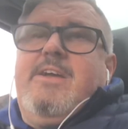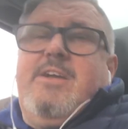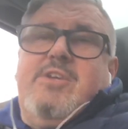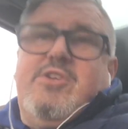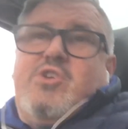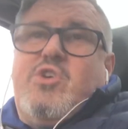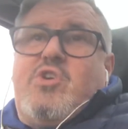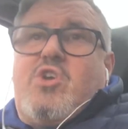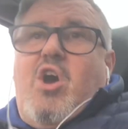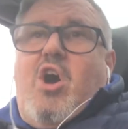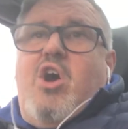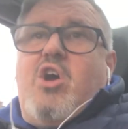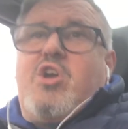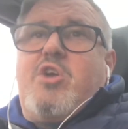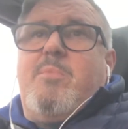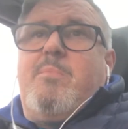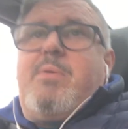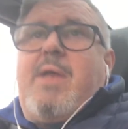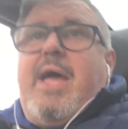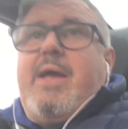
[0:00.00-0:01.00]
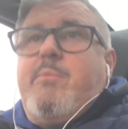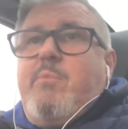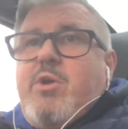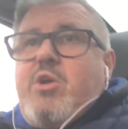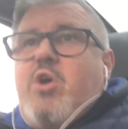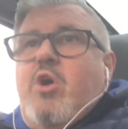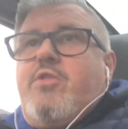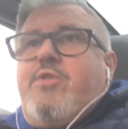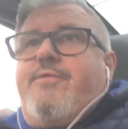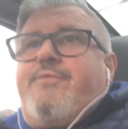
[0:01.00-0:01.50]
you can't complain. We
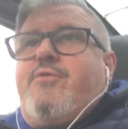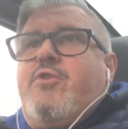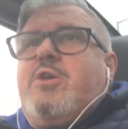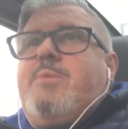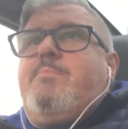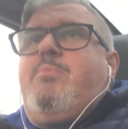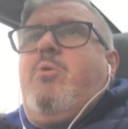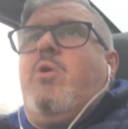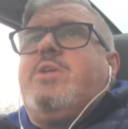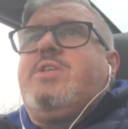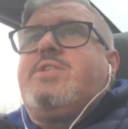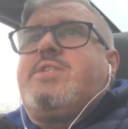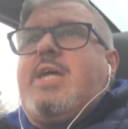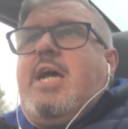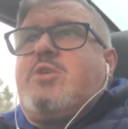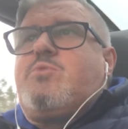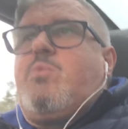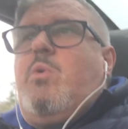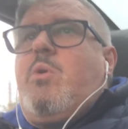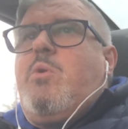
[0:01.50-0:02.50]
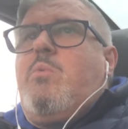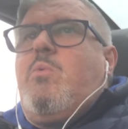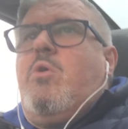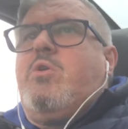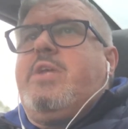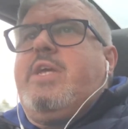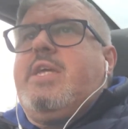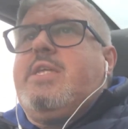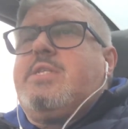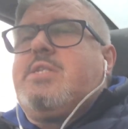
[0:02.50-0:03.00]
got the 3 points. That's what we
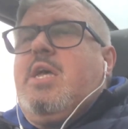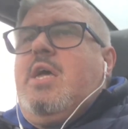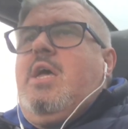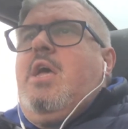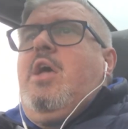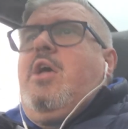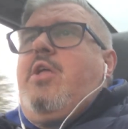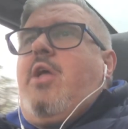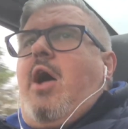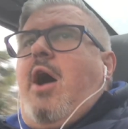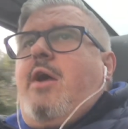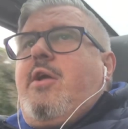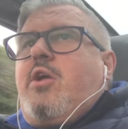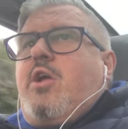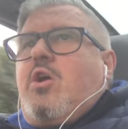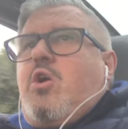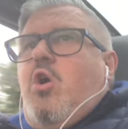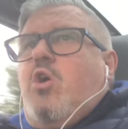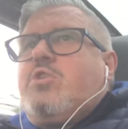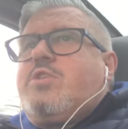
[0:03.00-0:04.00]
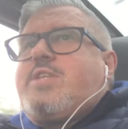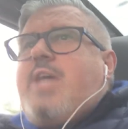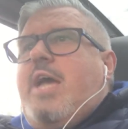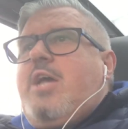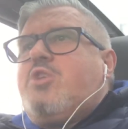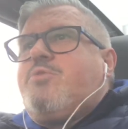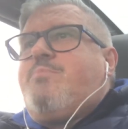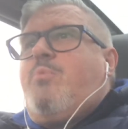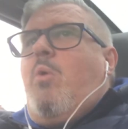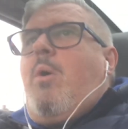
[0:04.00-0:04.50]
wanted. Conte
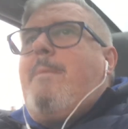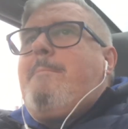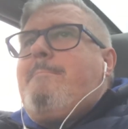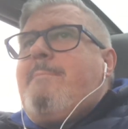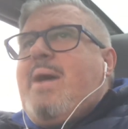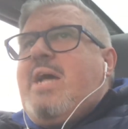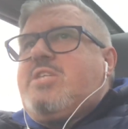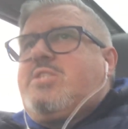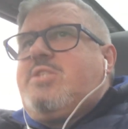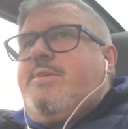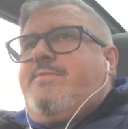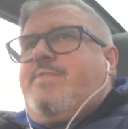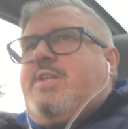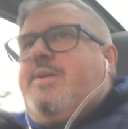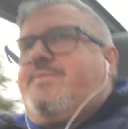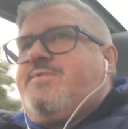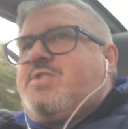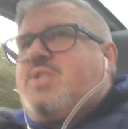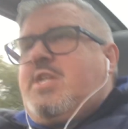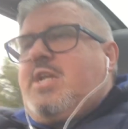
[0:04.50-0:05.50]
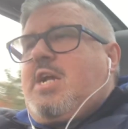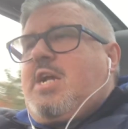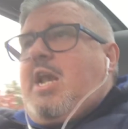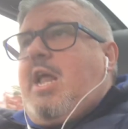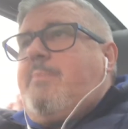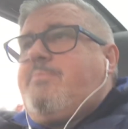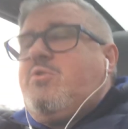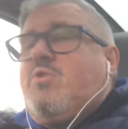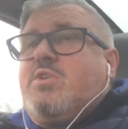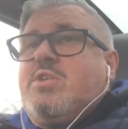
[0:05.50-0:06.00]
has brought a massive lift to the
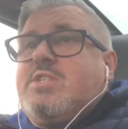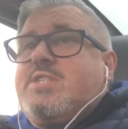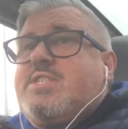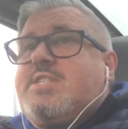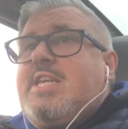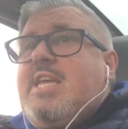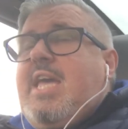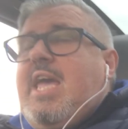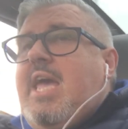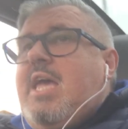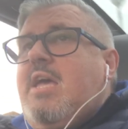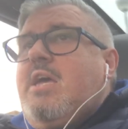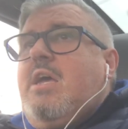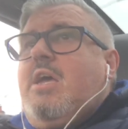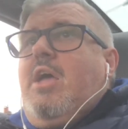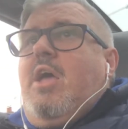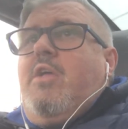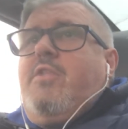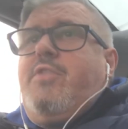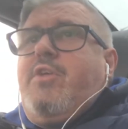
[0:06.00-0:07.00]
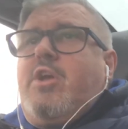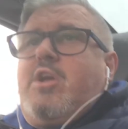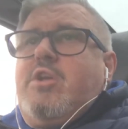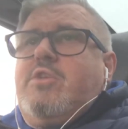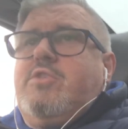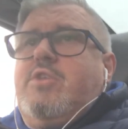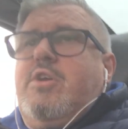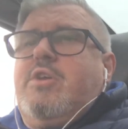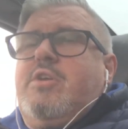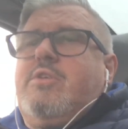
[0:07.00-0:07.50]
club. You can see it.
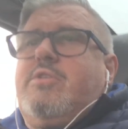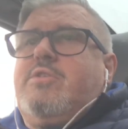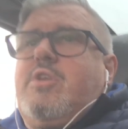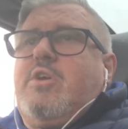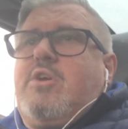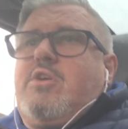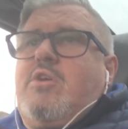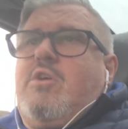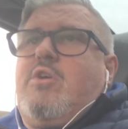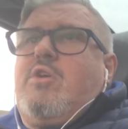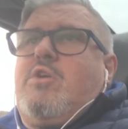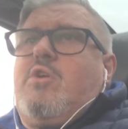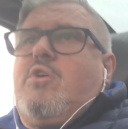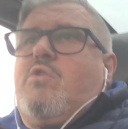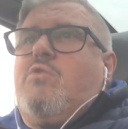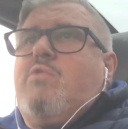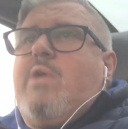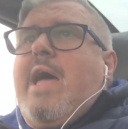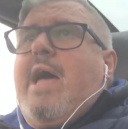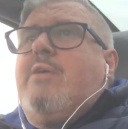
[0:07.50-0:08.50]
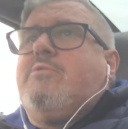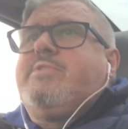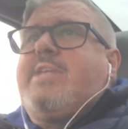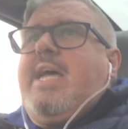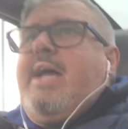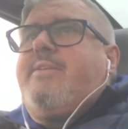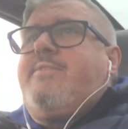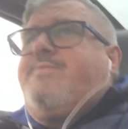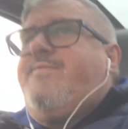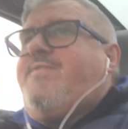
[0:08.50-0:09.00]
The ground
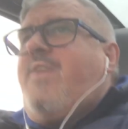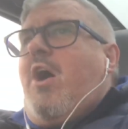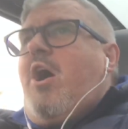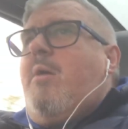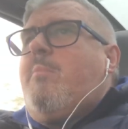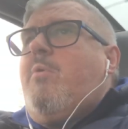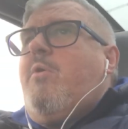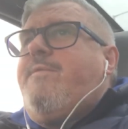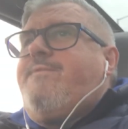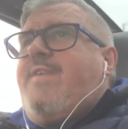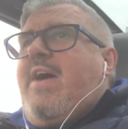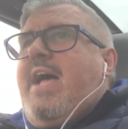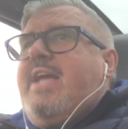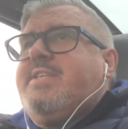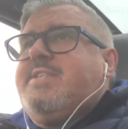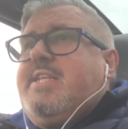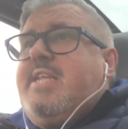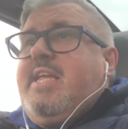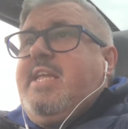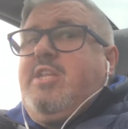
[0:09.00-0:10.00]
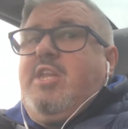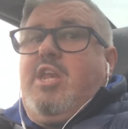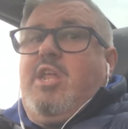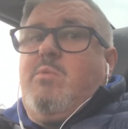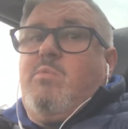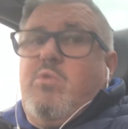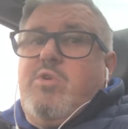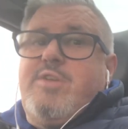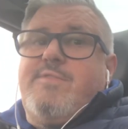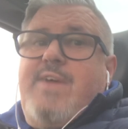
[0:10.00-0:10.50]
had far more fans in it than
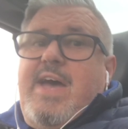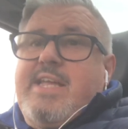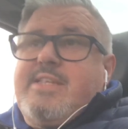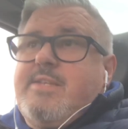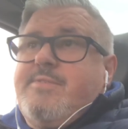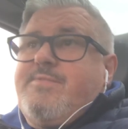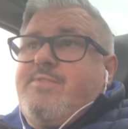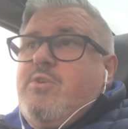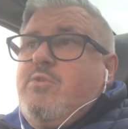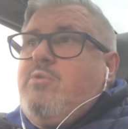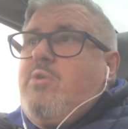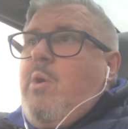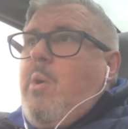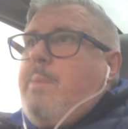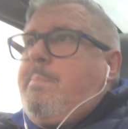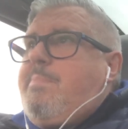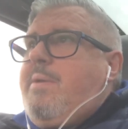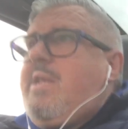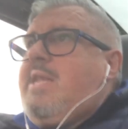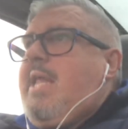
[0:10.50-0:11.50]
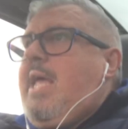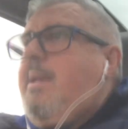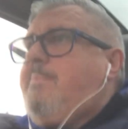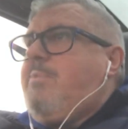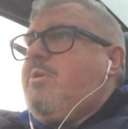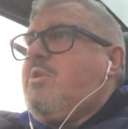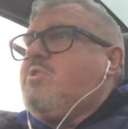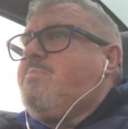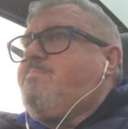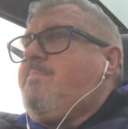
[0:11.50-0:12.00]
it would have had if Nuno had been there,
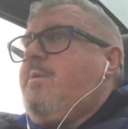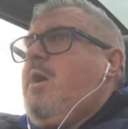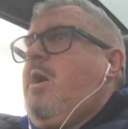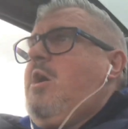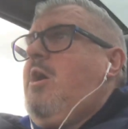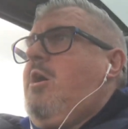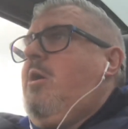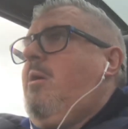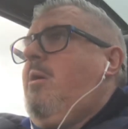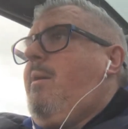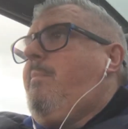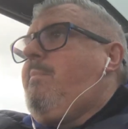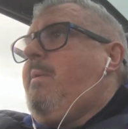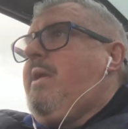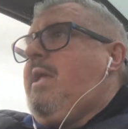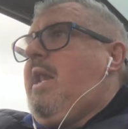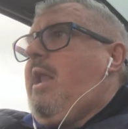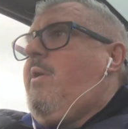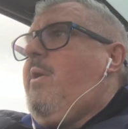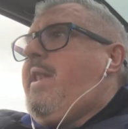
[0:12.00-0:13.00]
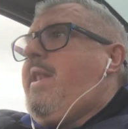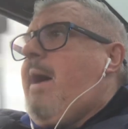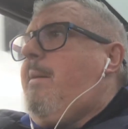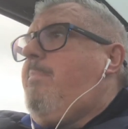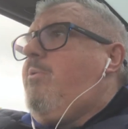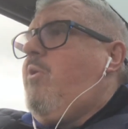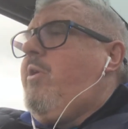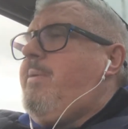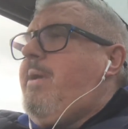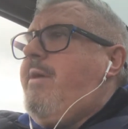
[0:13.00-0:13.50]
because at
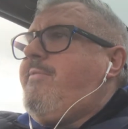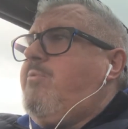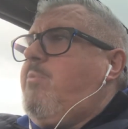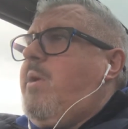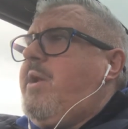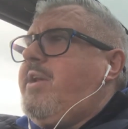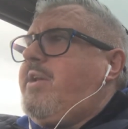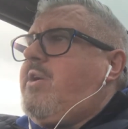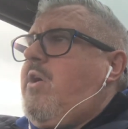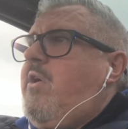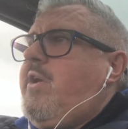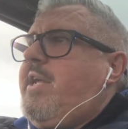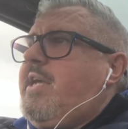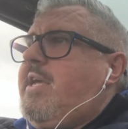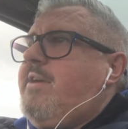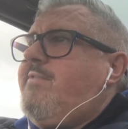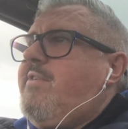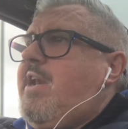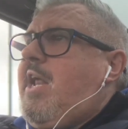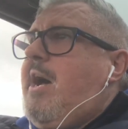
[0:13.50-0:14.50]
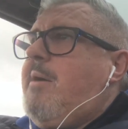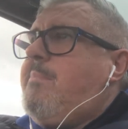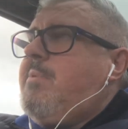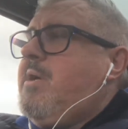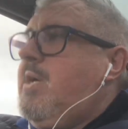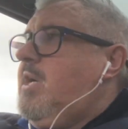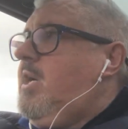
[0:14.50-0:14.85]
that point everyone had kind of given up.